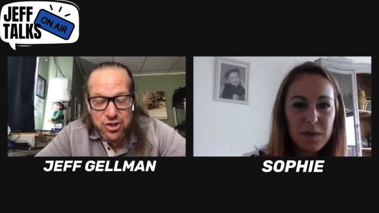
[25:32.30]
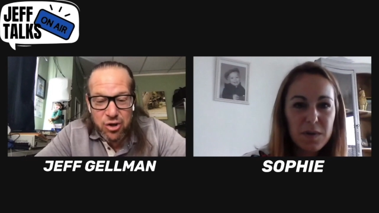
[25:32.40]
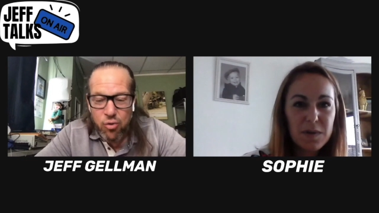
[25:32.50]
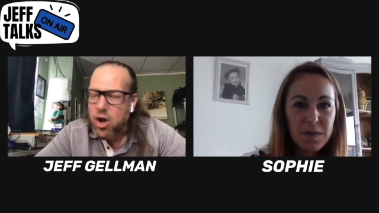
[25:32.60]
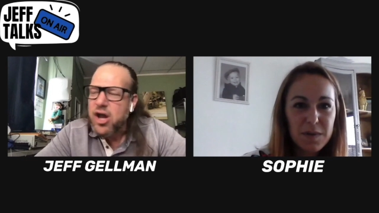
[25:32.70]

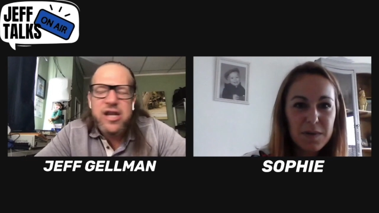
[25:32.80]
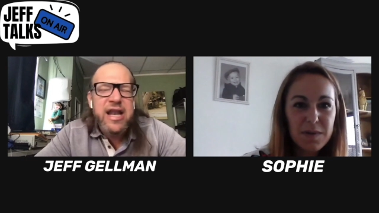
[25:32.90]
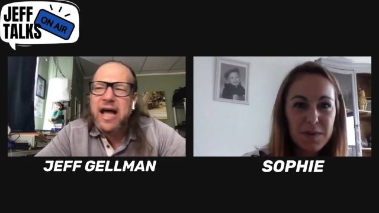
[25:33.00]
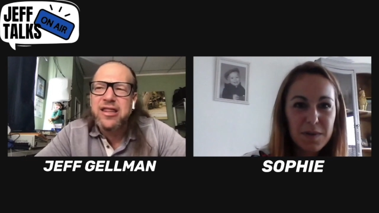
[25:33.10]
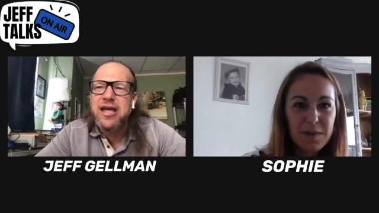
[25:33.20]
Speaker 1: too.
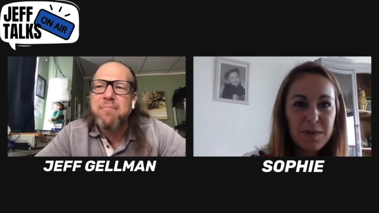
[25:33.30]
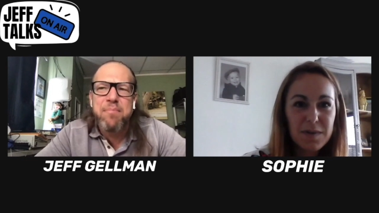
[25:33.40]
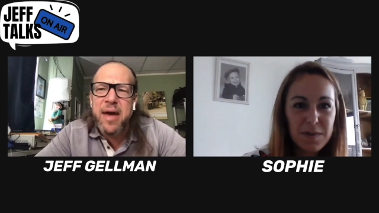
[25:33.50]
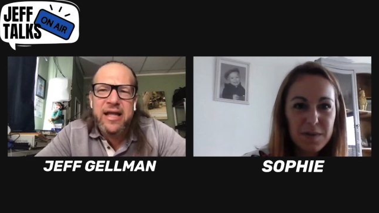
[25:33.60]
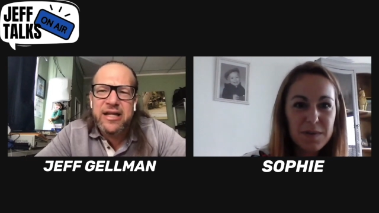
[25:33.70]
Nothing
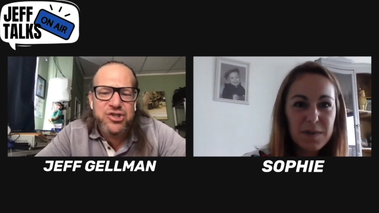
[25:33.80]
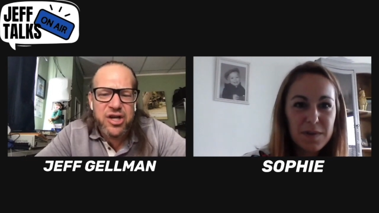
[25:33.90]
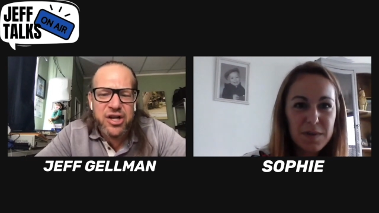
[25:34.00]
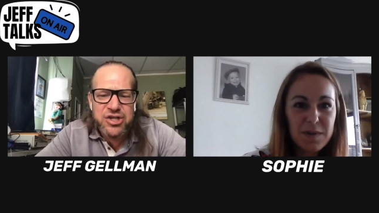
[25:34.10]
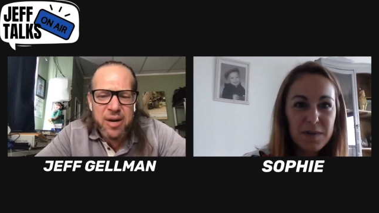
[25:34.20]
big that's
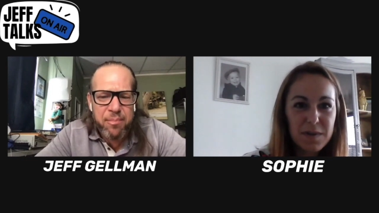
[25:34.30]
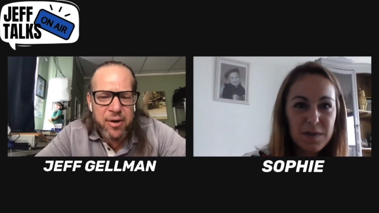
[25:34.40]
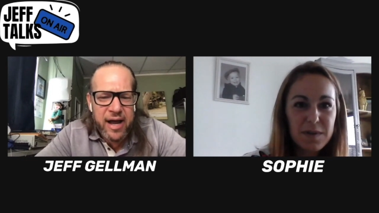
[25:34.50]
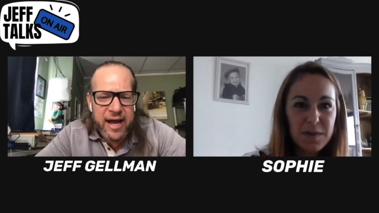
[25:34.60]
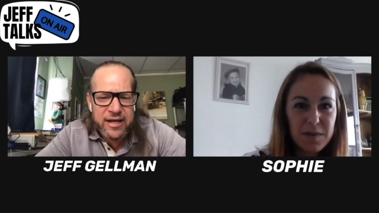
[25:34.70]
going to
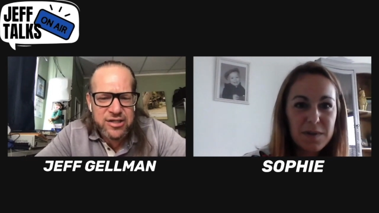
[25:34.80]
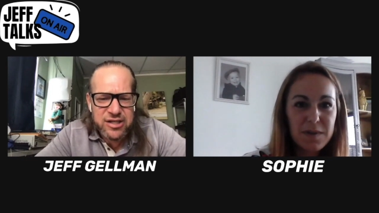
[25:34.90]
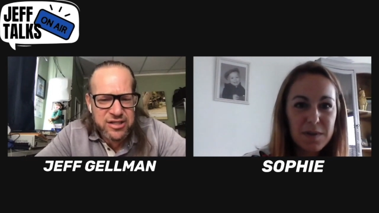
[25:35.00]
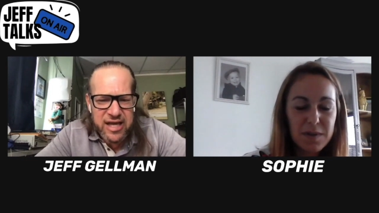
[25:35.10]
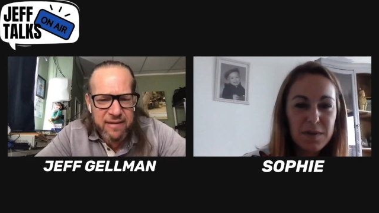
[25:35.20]
jeopardize the
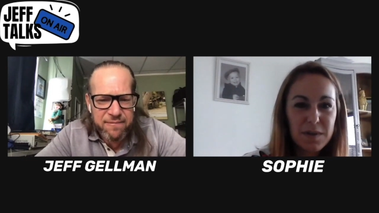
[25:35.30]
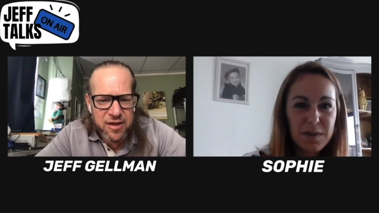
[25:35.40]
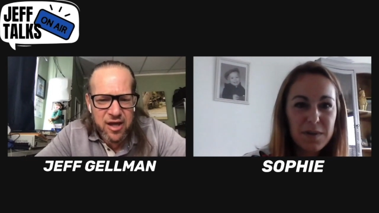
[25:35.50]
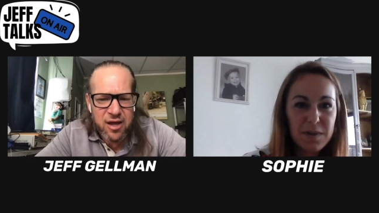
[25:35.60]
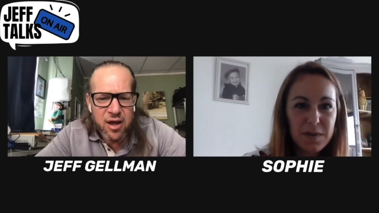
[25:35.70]

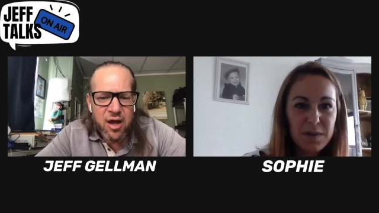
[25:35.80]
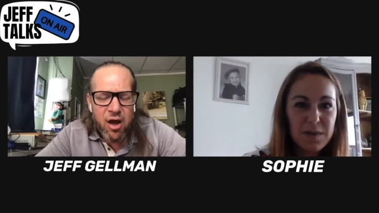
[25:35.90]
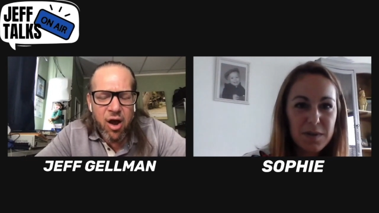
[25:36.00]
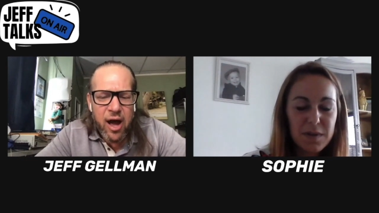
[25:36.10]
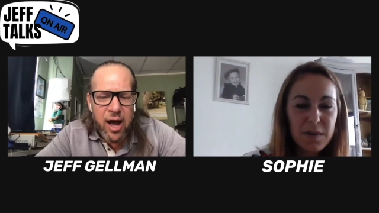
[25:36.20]
safety
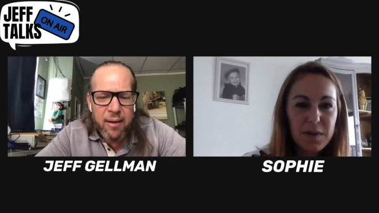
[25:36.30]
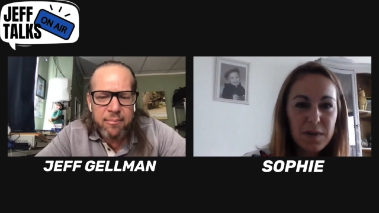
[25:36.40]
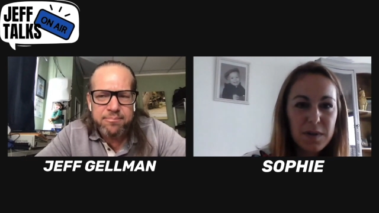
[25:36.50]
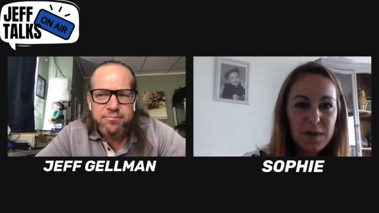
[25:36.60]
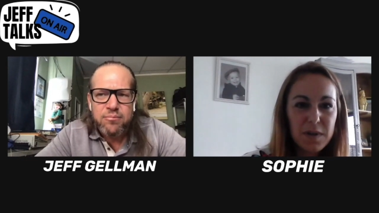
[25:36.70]

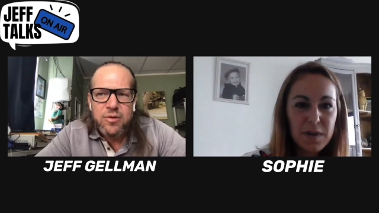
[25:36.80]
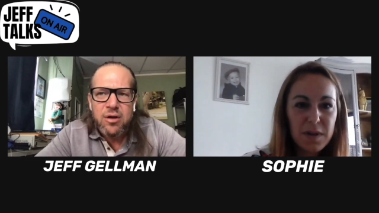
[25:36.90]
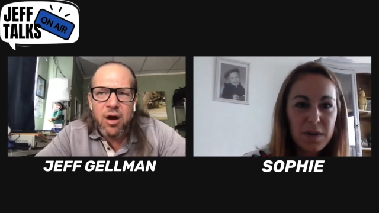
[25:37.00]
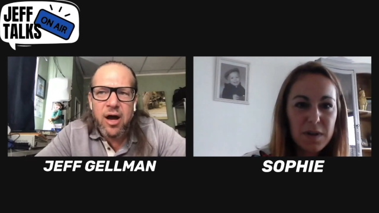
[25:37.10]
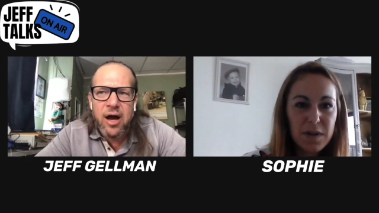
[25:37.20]
um,
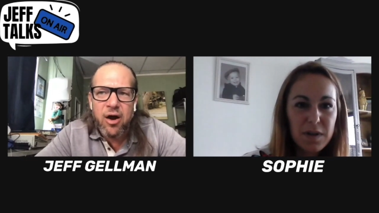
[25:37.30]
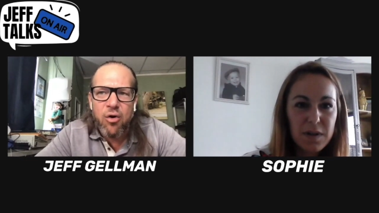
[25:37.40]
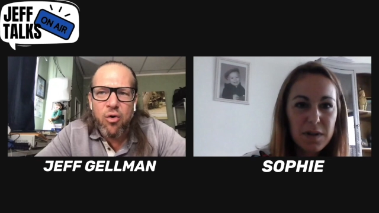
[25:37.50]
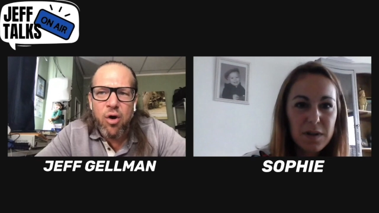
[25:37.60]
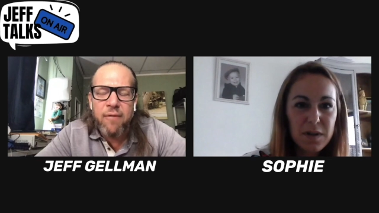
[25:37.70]
uh,
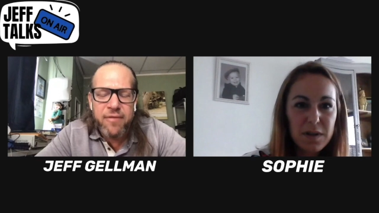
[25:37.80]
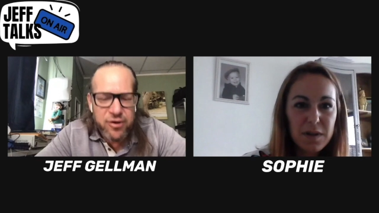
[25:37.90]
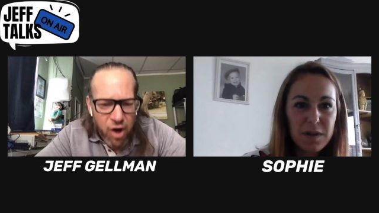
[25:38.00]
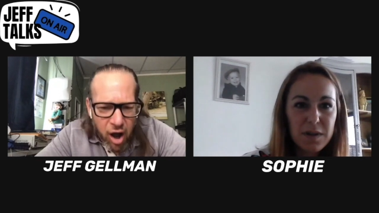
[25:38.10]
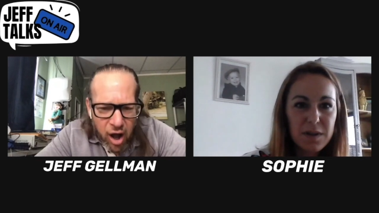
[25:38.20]
of the
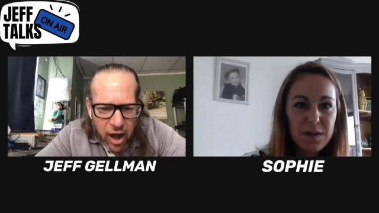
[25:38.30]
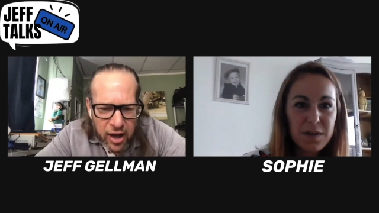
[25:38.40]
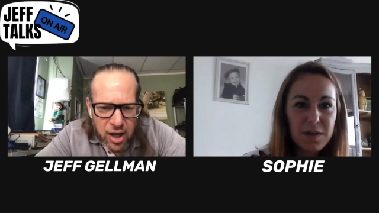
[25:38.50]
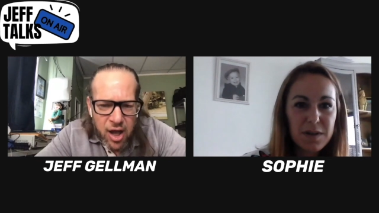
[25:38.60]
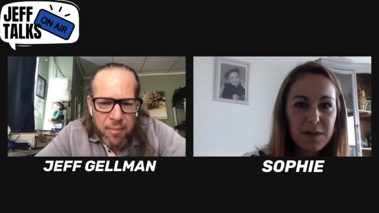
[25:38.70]
dog,
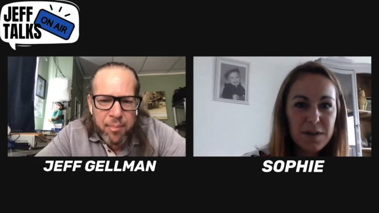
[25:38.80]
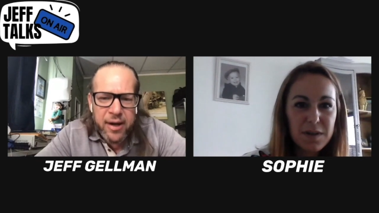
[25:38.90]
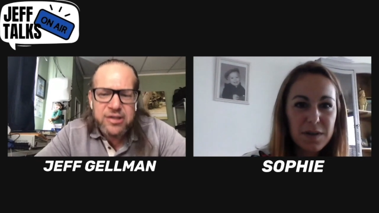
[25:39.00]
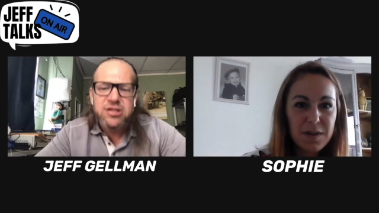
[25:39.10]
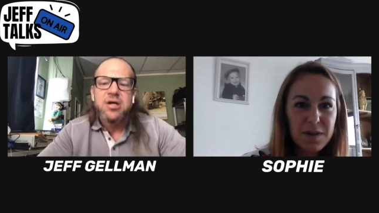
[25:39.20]

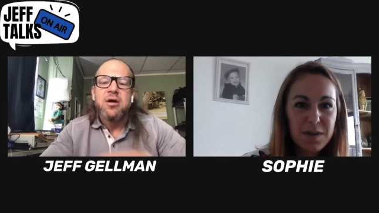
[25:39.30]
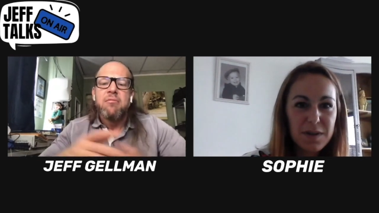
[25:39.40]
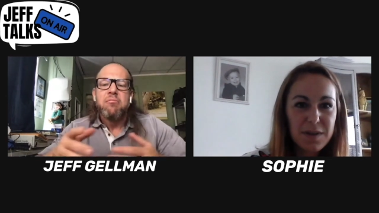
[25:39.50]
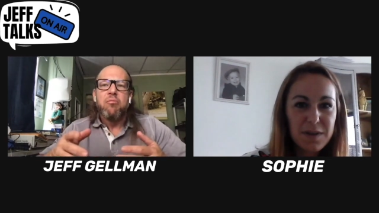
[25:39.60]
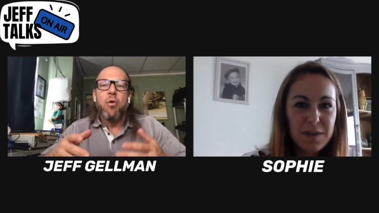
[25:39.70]
but
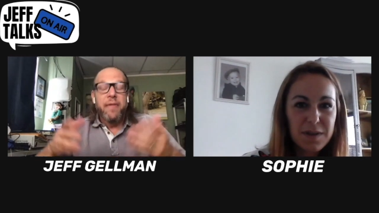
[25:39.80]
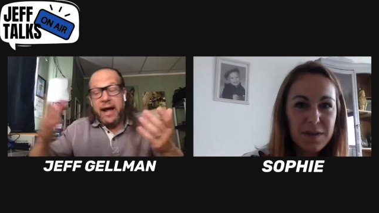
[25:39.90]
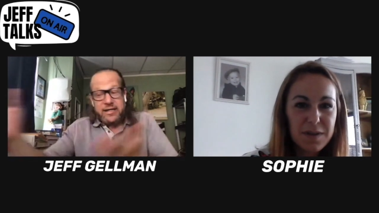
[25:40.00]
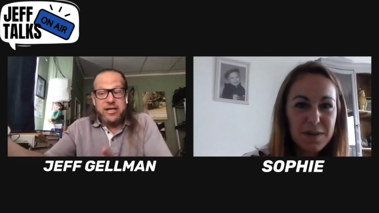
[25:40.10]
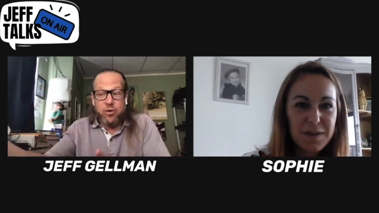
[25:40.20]
well,
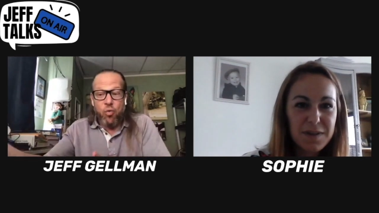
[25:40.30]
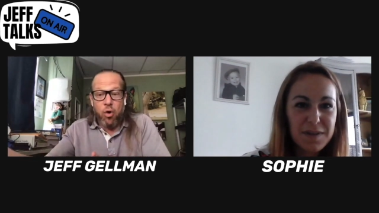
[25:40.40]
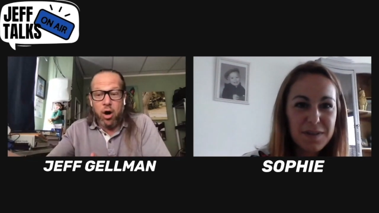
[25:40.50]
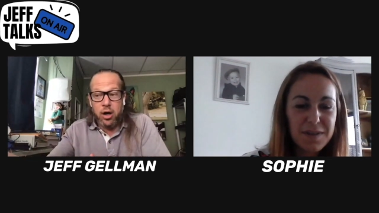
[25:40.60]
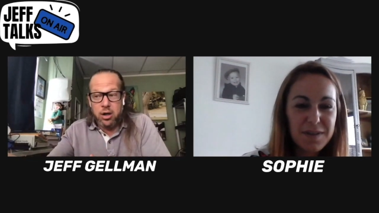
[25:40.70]
that didn't
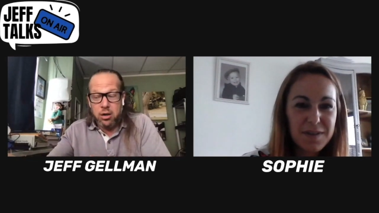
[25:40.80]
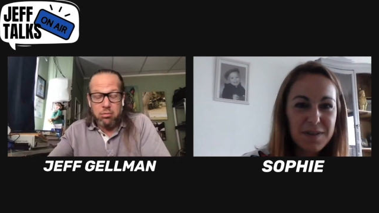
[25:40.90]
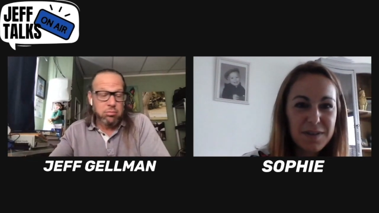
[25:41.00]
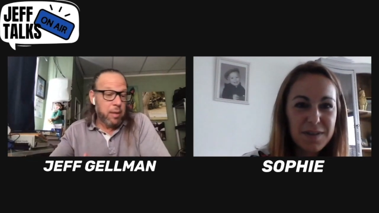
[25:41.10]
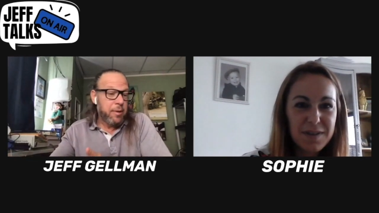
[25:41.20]
work.
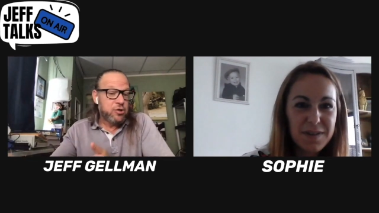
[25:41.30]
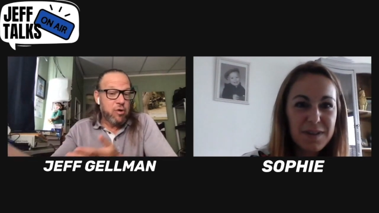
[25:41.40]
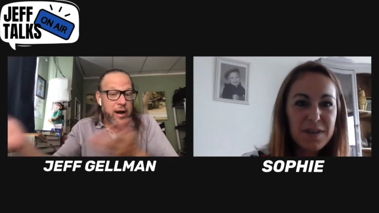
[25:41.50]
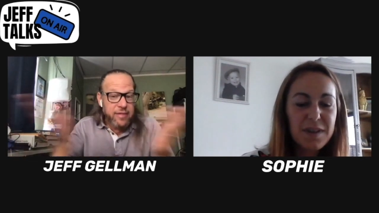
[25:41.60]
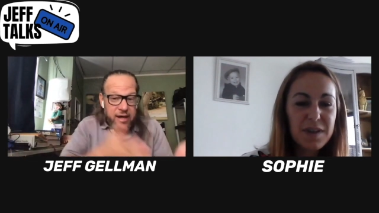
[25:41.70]
Let me
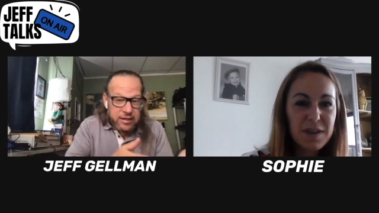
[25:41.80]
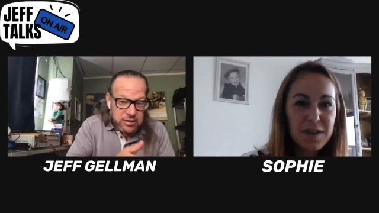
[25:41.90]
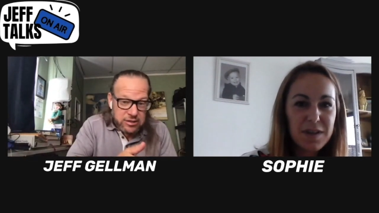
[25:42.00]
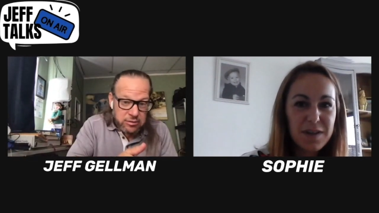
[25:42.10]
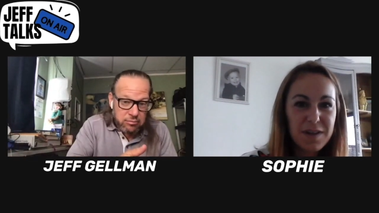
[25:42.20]
try
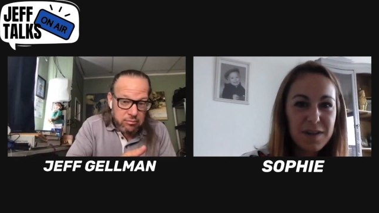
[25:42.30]
this.